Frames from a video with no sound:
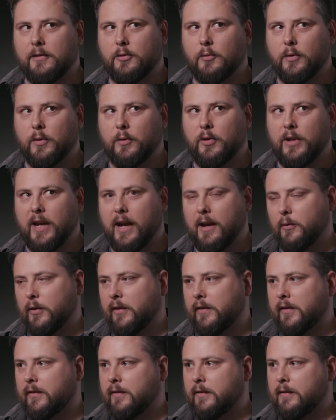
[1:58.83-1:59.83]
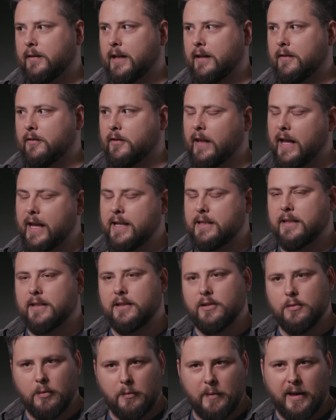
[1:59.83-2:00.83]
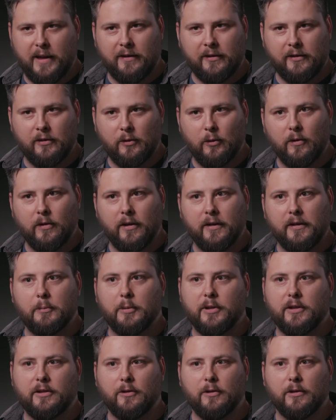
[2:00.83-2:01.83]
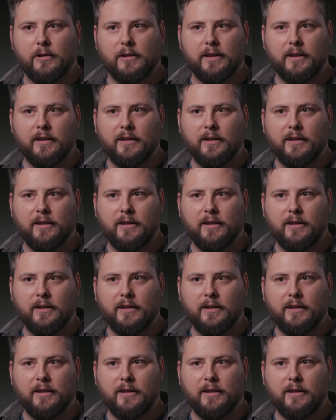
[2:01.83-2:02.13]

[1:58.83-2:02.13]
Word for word: so what we got was kind of classic Superman stories, but told